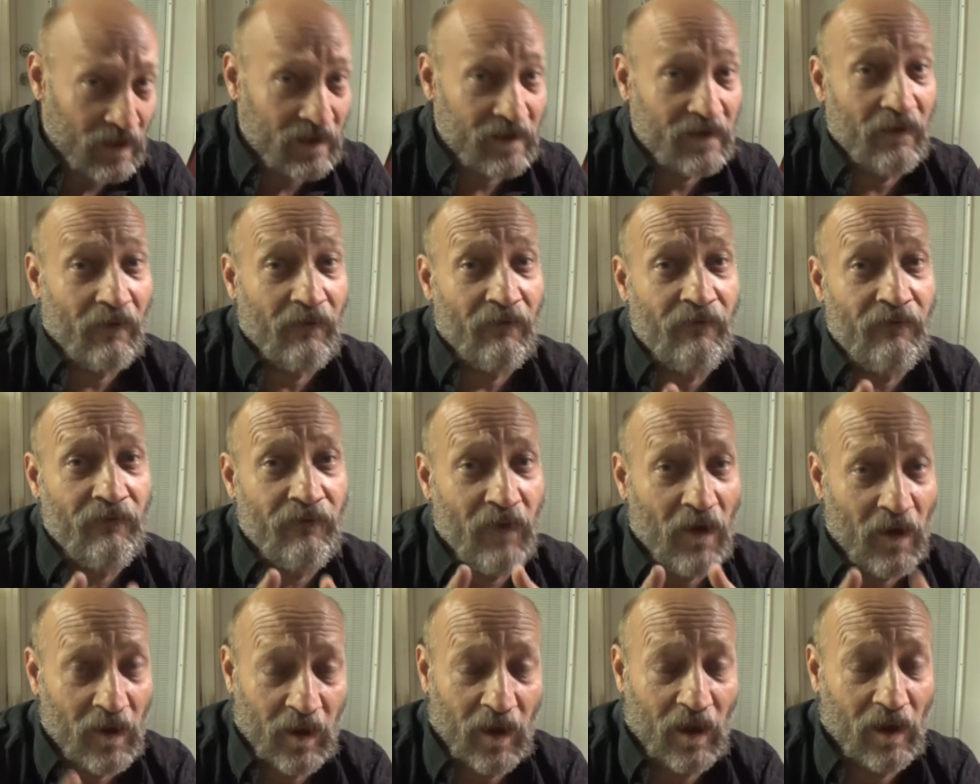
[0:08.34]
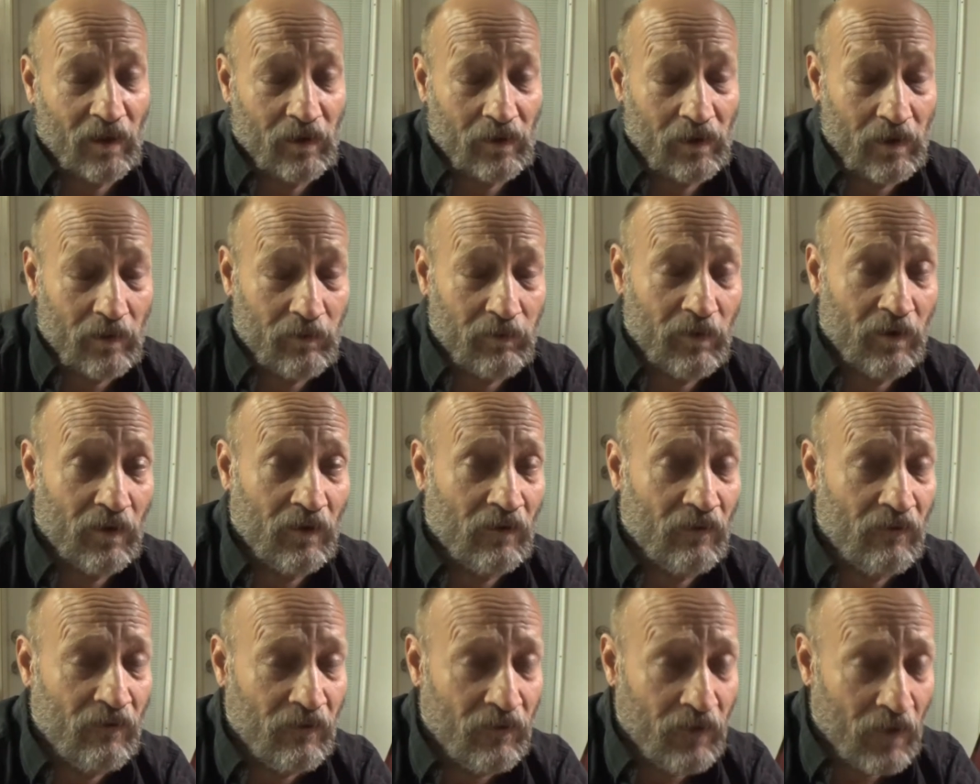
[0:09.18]
It's a funny clip,
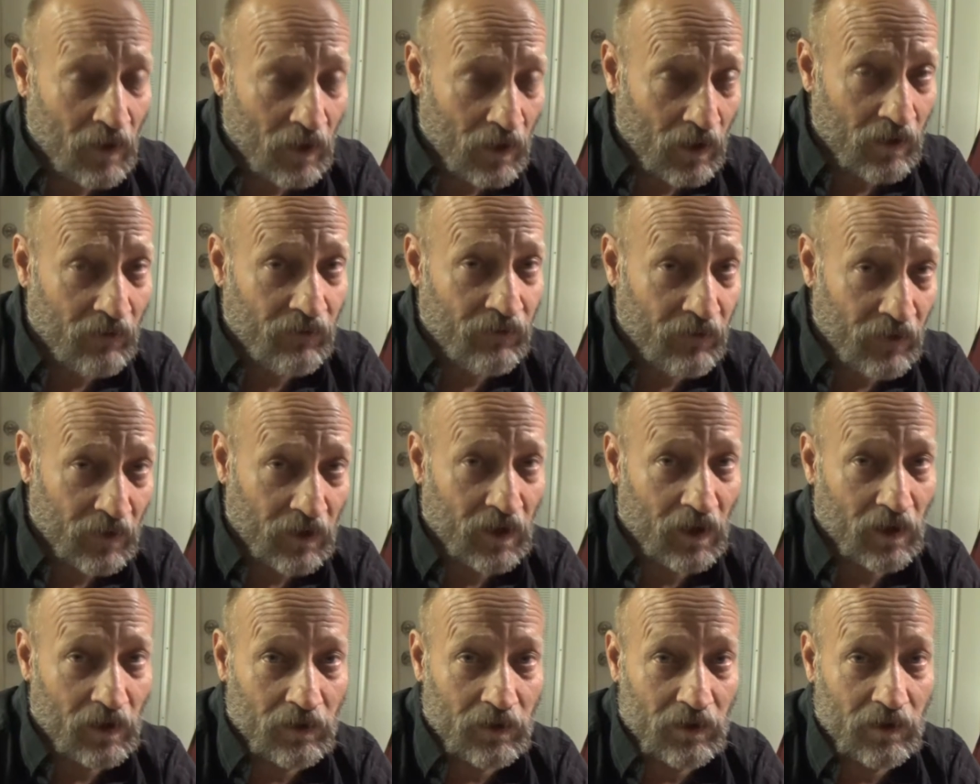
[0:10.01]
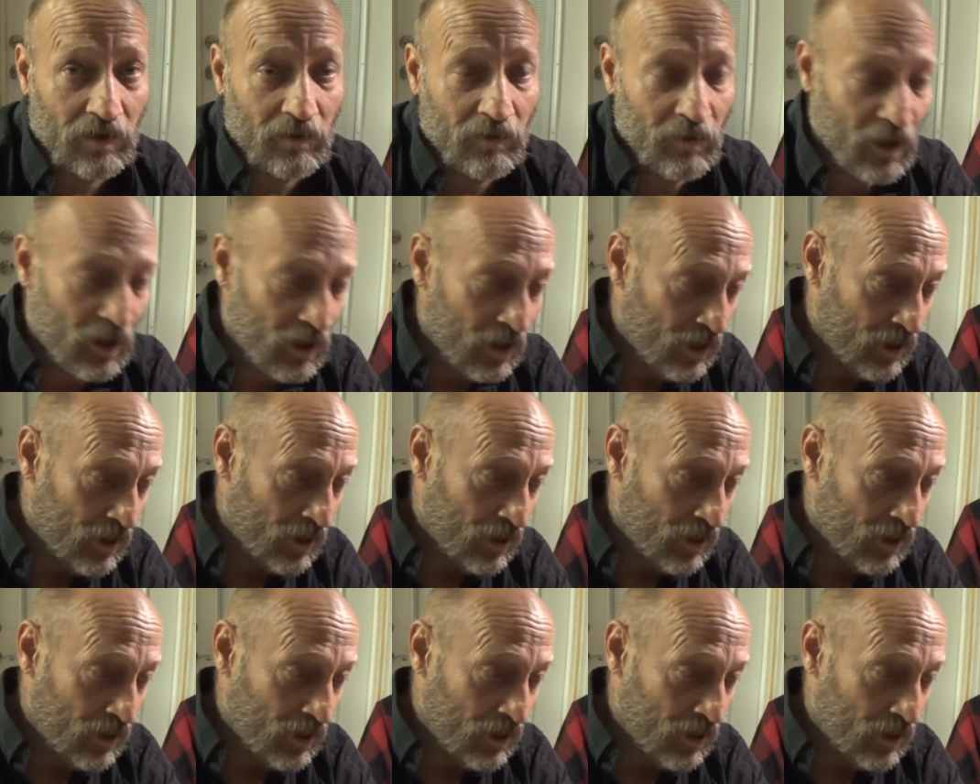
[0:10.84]
a very funny clip.